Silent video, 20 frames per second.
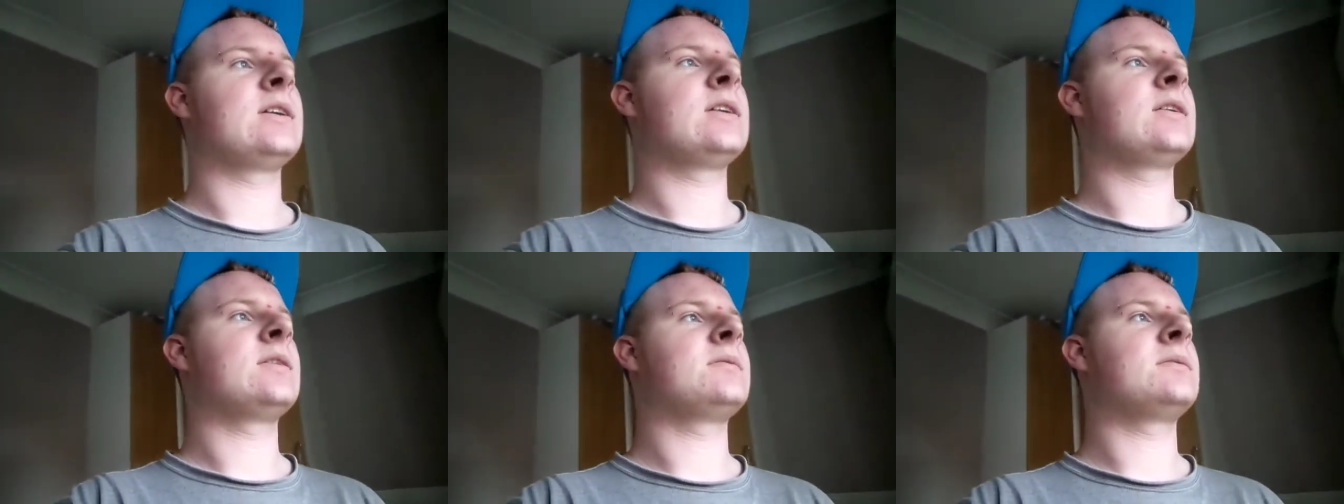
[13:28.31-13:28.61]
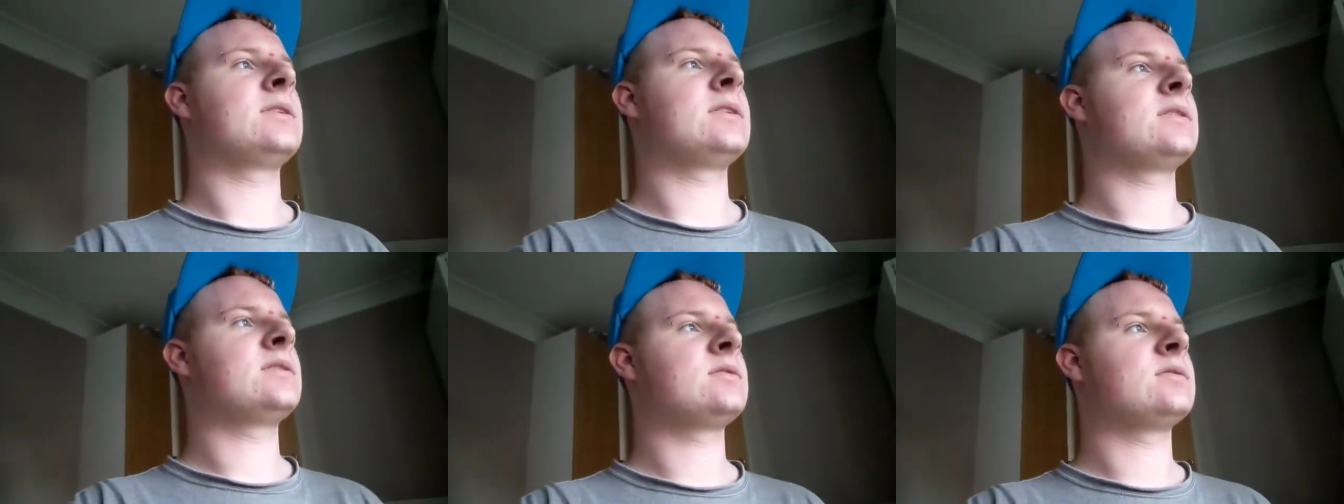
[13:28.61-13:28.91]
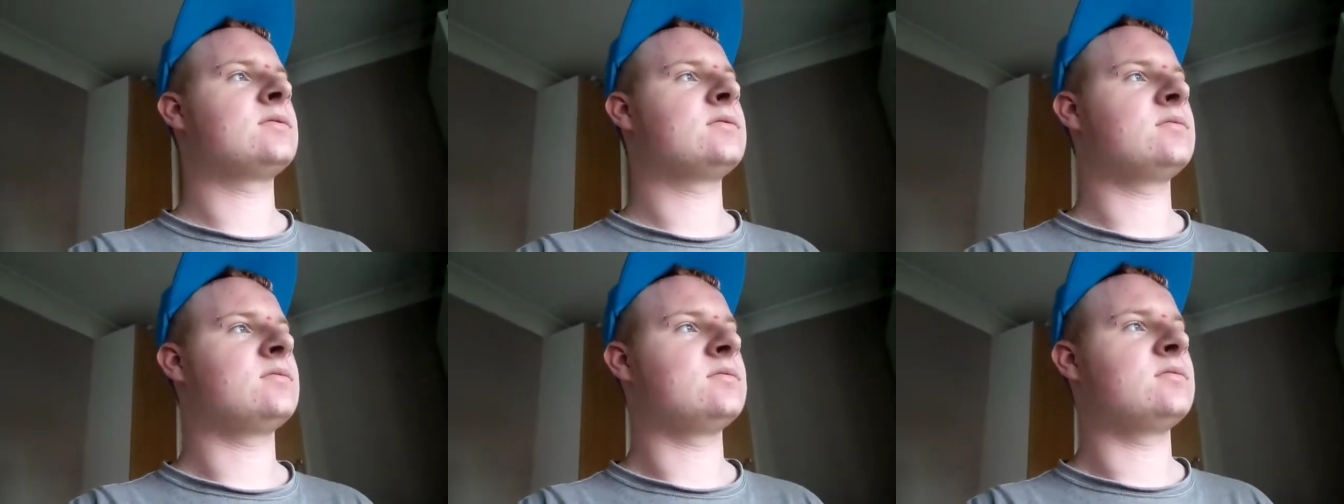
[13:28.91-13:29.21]
I mean,
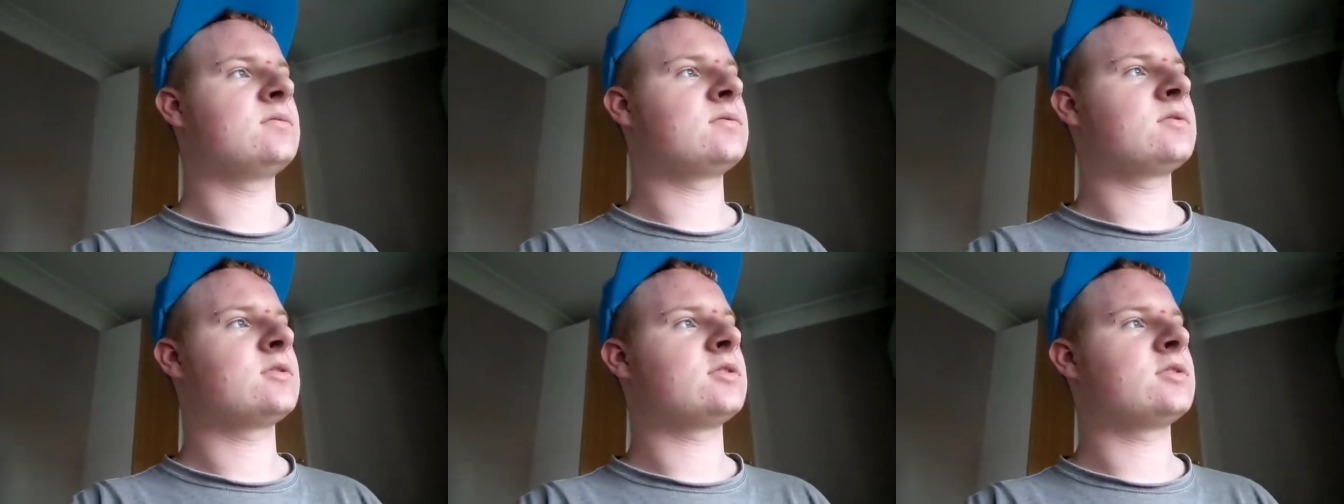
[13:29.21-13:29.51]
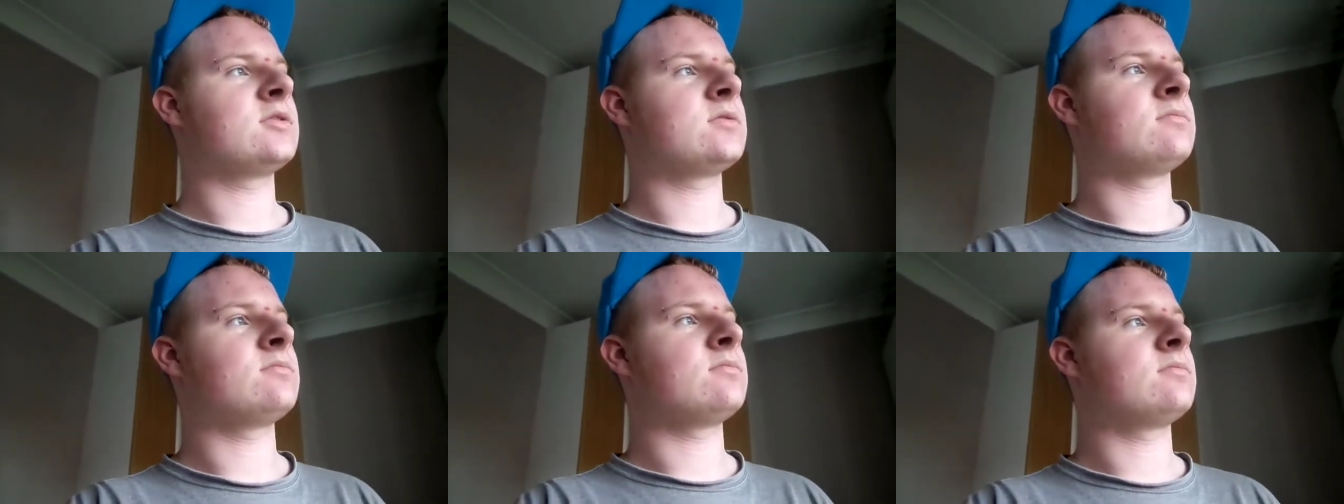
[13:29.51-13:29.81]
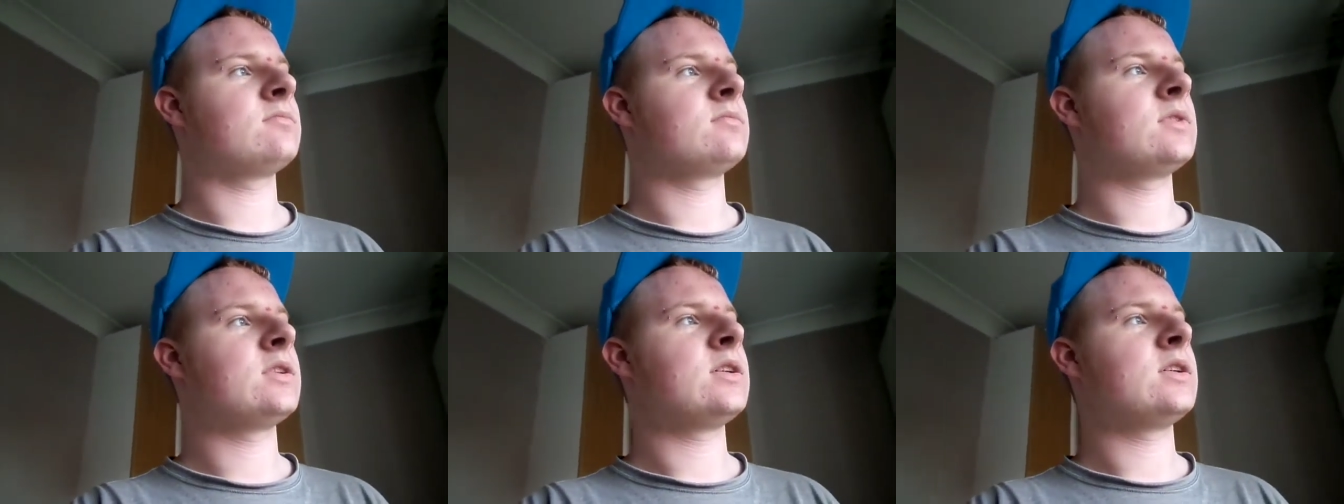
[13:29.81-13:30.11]
I've got some
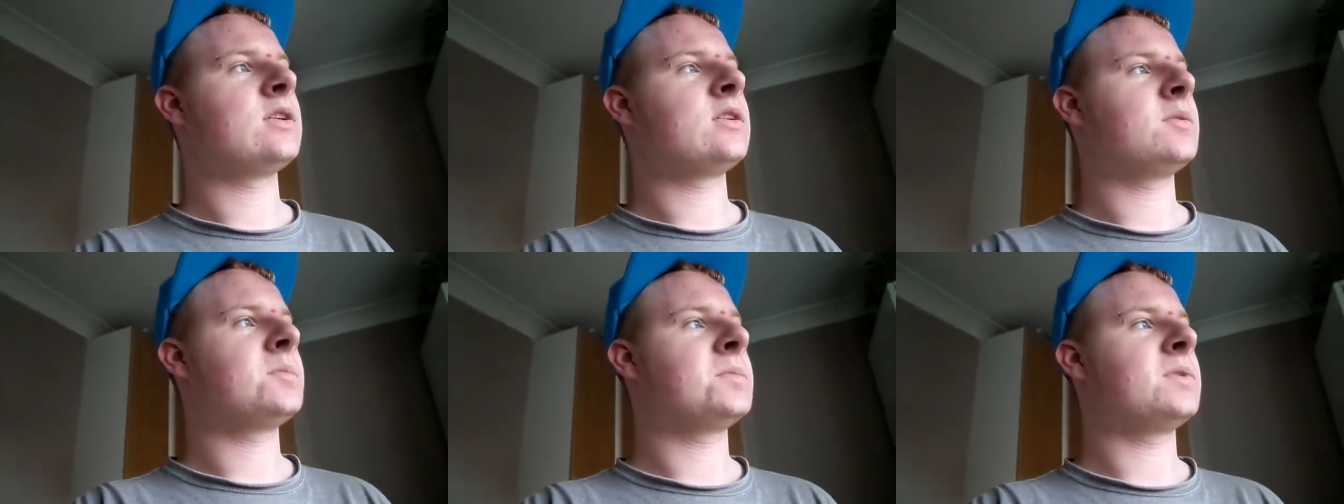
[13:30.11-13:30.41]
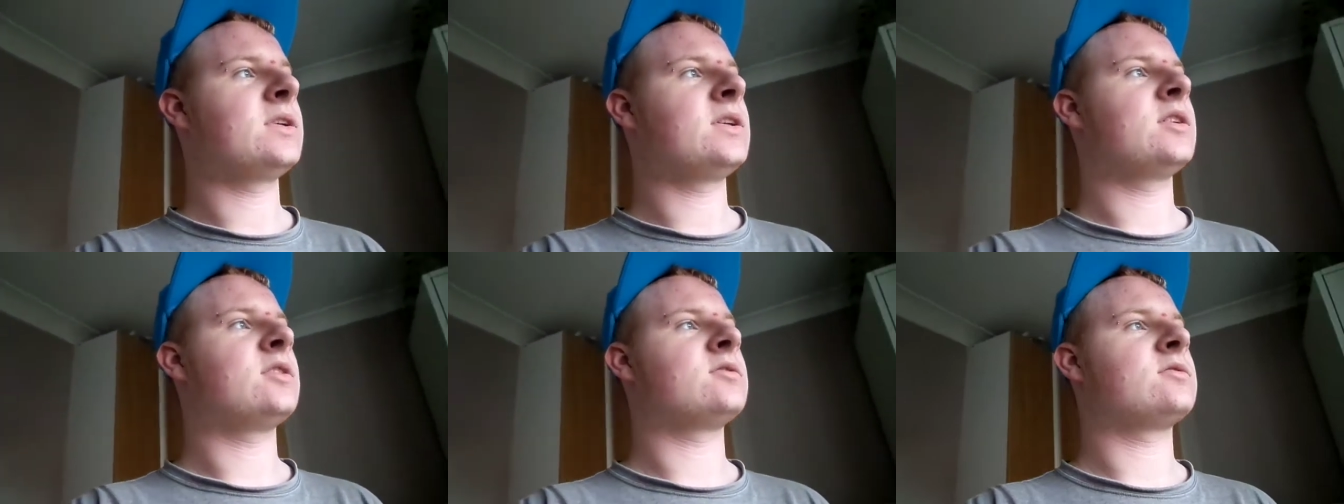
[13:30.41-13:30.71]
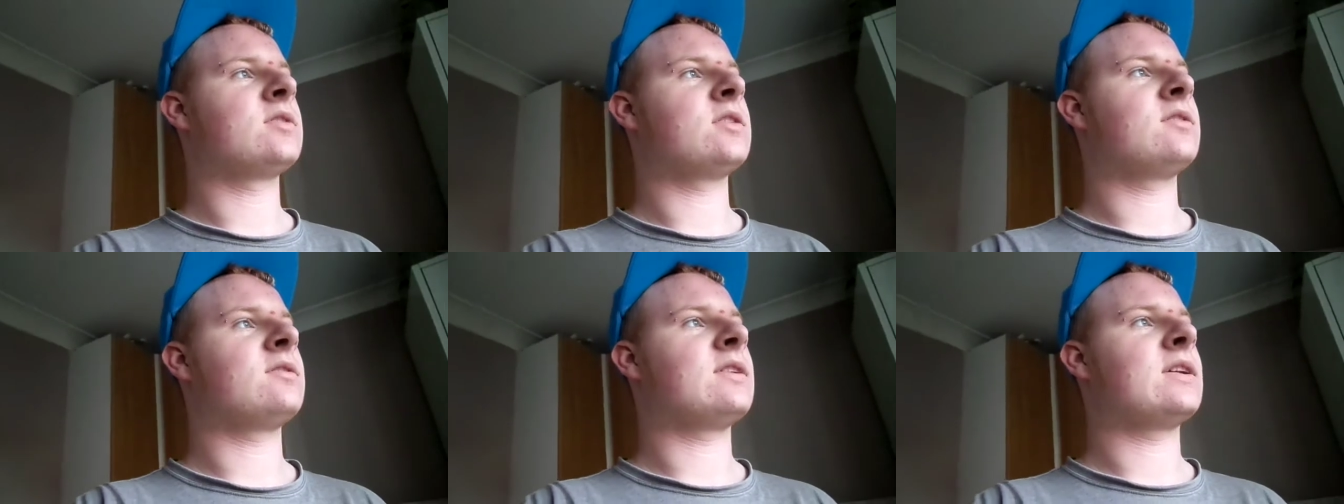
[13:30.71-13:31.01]
weirdos
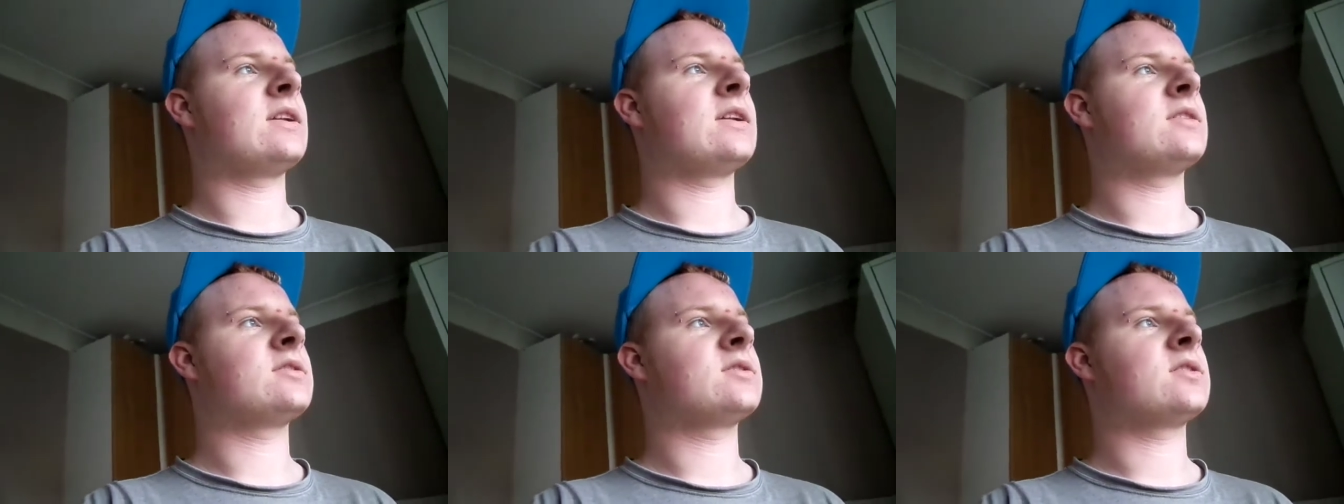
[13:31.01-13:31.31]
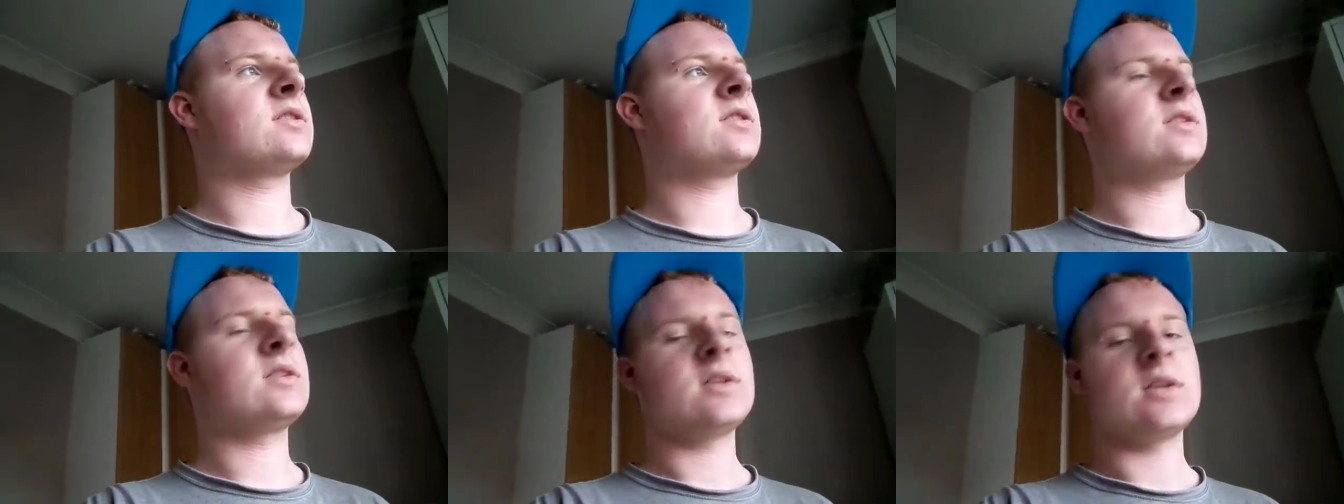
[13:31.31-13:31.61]
running around outside.